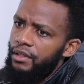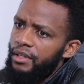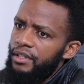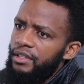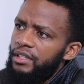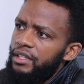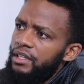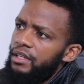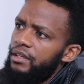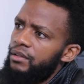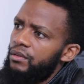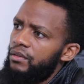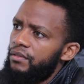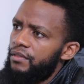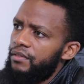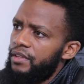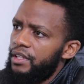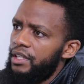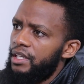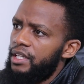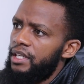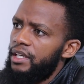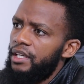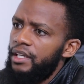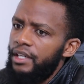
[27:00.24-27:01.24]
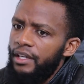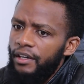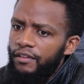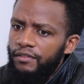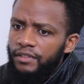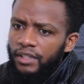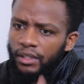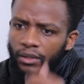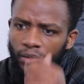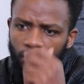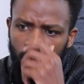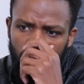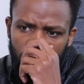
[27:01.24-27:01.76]
at the end of the day,
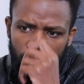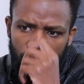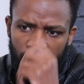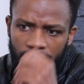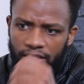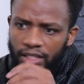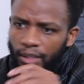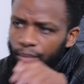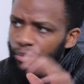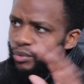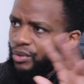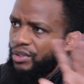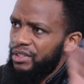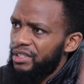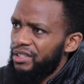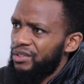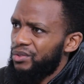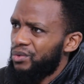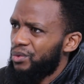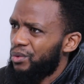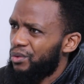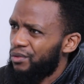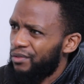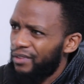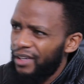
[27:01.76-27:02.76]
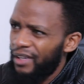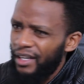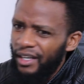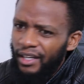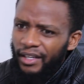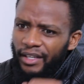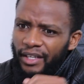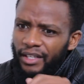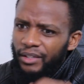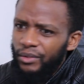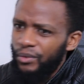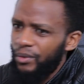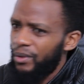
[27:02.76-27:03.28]
after all this support is over
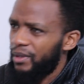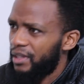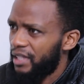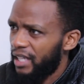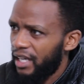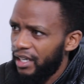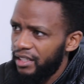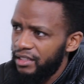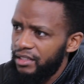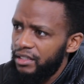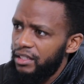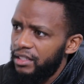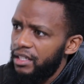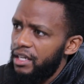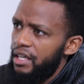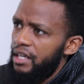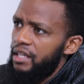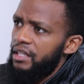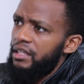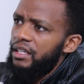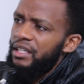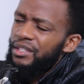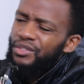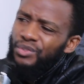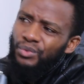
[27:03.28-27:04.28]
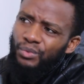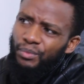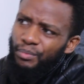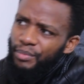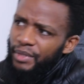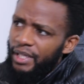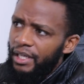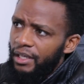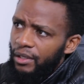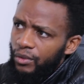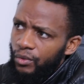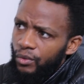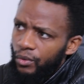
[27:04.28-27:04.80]
and all that, that you'd
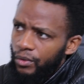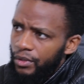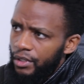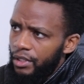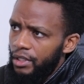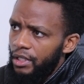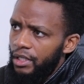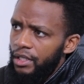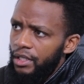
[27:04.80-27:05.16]
be alone.